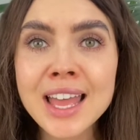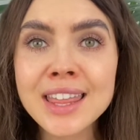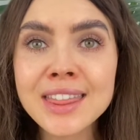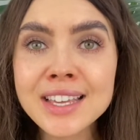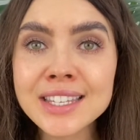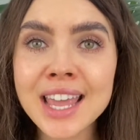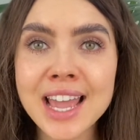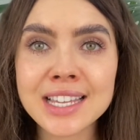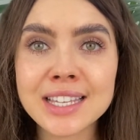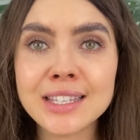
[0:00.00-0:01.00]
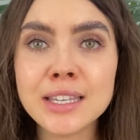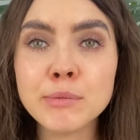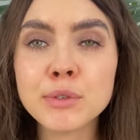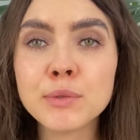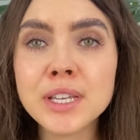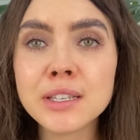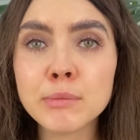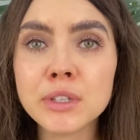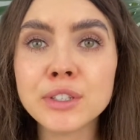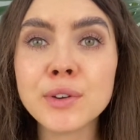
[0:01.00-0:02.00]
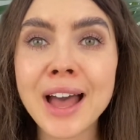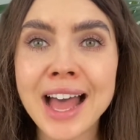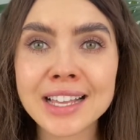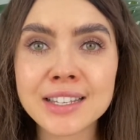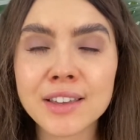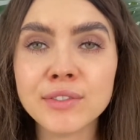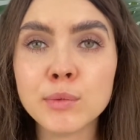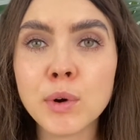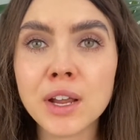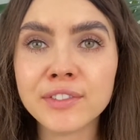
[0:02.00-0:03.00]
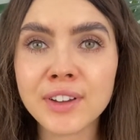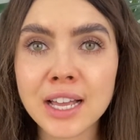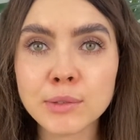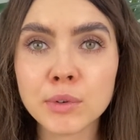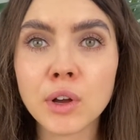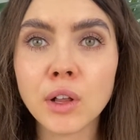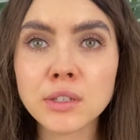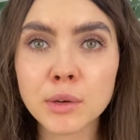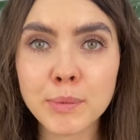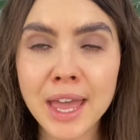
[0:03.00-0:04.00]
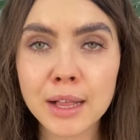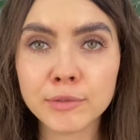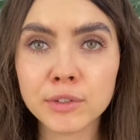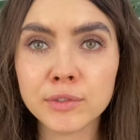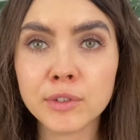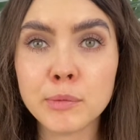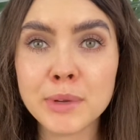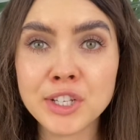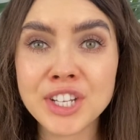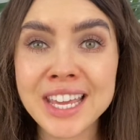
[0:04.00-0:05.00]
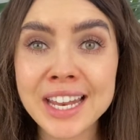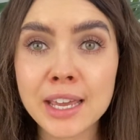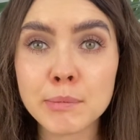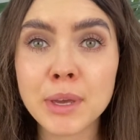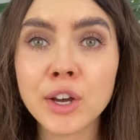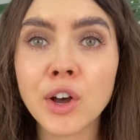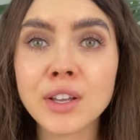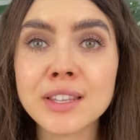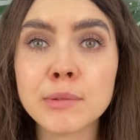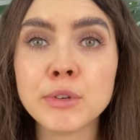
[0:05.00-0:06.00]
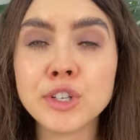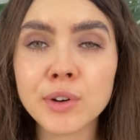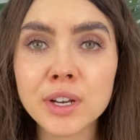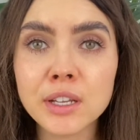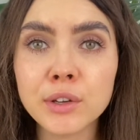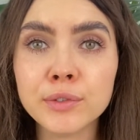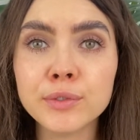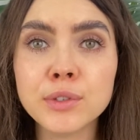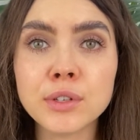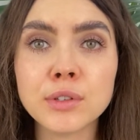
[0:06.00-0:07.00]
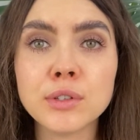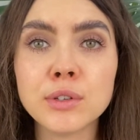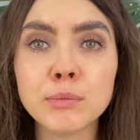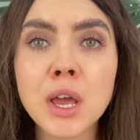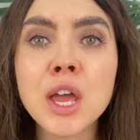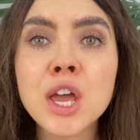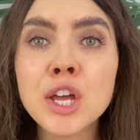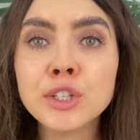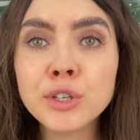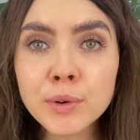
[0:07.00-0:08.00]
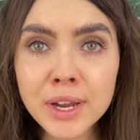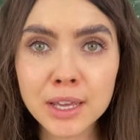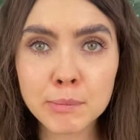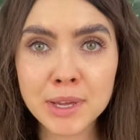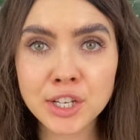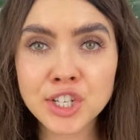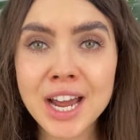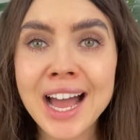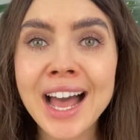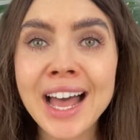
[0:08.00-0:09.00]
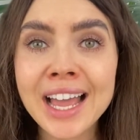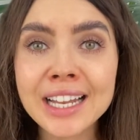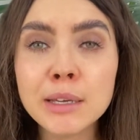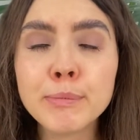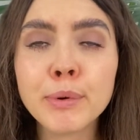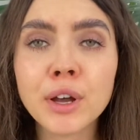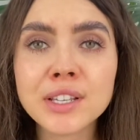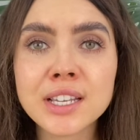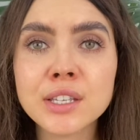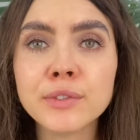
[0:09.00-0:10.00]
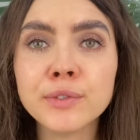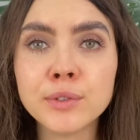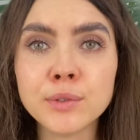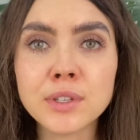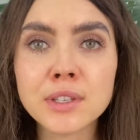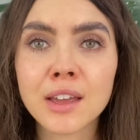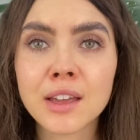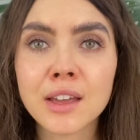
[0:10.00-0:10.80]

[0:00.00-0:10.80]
In this case, it seems reasonable to ask if a water fast would also be helpful for binge eating because the majority of foods consumed during a binge are highly processed foods.